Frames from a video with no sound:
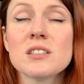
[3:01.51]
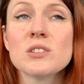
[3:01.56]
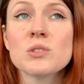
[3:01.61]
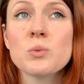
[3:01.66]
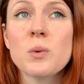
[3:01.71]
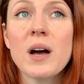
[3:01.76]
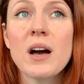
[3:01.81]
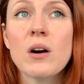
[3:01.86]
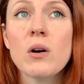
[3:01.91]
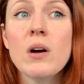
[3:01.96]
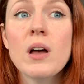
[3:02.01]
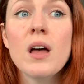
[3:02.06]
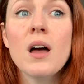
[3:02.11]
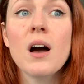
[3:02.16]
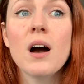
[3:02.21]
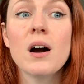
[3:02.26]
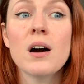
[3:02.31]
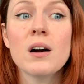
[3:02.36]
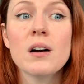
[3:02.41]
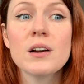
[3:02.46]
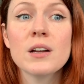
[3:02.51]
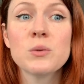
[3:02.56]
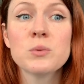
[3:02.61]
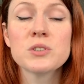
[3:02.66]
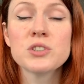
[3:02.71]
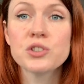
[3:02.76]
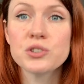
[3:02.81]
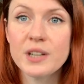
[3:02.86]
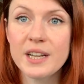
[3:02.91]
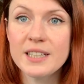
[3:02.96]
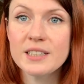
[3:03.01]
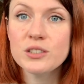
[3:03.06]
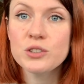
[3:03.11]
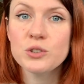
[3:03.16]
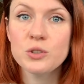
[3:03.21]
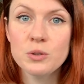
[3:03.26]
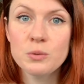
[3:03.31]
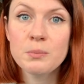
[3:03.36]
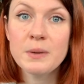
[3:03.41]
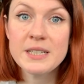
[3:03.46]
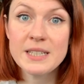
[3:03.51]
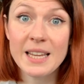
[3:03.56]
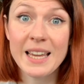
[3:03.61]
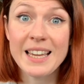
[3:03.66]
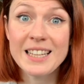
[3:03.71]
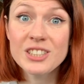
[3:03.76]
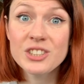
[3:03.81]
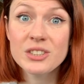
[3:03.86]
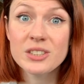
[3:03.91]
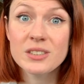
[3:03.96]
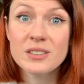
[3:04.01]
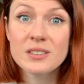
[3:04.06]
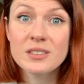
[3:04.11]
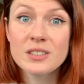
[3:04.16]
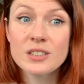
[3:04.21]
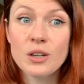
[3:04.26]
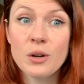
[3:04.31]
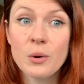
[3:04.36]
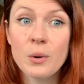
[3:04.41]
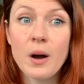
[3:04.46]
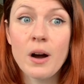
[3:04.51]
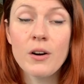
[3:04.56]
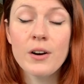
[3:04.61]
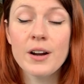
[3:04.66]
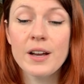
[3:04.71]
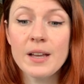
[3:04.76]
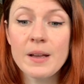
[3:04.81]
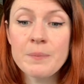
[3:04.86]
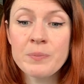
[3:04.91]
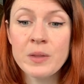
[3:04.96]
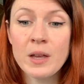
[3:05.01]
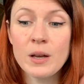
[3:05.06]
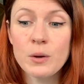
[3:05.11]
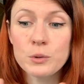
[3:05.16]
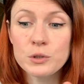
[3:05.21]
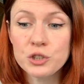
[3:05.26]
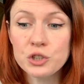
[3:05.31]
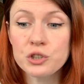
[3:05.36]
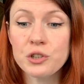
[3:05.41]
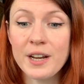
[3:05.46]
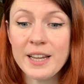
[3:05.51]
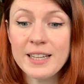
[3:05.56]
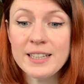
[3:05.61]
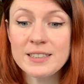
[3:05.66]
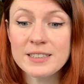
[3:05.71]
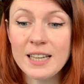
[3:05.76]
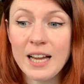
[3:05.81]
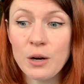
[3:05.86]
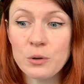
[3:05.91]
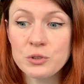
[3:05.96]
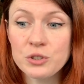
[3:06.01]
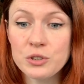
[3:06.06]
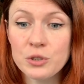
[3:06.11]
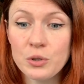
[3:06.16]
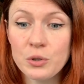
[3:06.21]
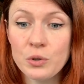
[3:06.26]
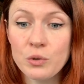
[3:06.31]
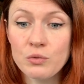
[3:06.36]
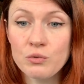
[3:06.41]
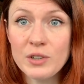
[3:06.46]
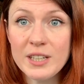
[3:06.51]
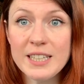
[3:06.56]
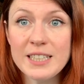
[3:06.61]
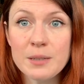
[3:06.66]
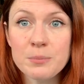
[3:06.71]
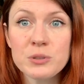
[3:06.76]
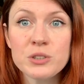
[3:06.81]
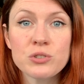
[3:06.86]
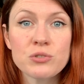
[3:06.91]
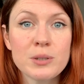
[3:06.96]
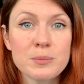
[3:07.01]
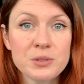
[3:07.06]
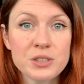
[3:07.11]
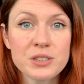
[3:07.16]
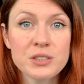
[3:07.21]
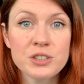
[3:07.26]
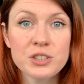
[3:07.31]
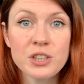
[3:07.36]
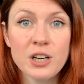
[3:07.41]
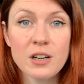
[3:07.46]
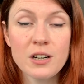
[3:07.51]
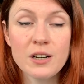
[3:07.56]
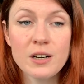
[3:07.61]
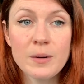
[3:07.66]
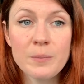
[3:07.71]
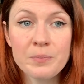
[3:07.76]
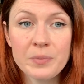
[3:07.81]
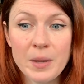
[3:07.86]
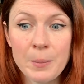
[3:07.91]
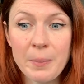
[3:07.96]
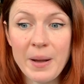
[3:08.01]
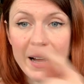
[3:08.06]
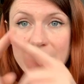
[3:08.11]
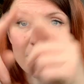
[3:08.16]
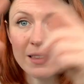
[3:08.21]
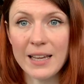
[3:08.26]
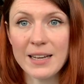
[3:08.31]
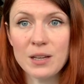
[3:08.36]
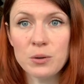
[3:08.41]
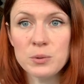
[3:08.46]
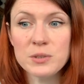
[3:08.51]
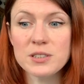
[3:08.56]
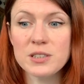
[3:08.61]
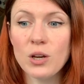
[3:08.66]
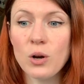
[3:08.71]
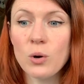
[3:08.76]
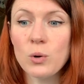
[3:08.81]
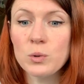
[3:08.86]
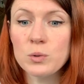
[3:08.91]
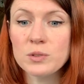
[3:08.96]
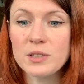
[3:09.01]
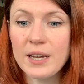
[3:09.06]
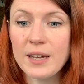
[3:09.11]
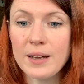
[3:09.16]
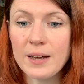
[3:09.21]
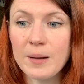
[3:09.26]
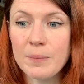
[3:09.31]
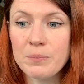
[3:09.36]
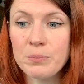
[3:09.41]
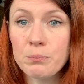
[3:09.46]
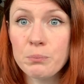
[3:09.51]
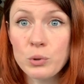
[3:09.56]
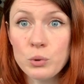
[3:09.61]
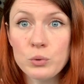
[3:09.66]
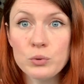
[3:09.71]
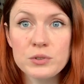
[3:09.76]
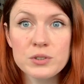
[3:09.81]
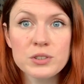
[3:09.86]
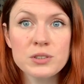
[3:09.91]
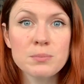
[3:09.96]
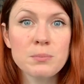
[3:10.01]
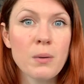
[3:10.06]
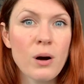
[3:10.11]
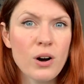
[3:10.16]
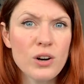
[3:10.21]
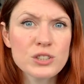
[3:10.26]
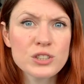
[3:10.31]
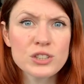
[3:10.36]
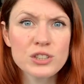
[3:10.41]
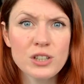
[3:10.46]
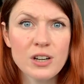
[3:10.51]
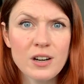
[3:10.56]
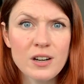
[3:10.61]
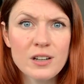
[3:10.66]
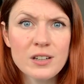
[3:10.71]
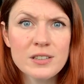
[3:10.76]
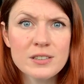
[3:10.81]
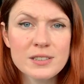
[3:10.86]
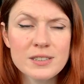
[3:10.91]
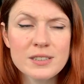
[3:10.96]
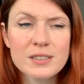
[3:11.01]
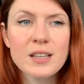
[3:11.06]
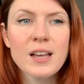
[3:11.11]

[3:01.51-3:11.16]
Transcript: as well, I was trained to do medications. So I was trained how to read a prescription chart. Back then it was the old Boots Mars charts.